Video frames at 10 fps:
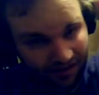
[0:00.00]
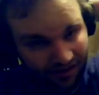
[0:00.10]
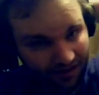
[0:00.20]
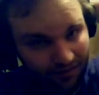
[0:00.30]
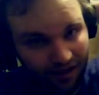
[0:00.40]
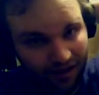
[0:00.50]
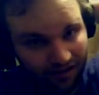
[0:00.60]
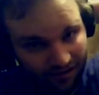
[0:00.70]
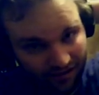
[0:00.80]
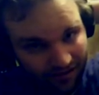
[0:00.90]
better.
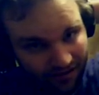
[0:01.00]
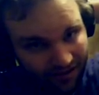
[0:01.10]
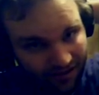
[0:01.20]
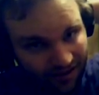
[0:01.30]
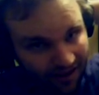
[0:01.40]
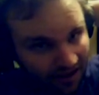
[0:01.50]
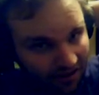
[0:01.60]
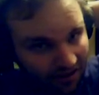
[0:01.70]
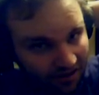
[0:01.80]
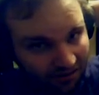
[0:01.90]
I
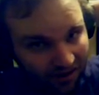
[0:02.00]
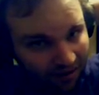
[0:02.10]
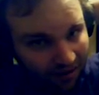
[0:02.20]
know I'm.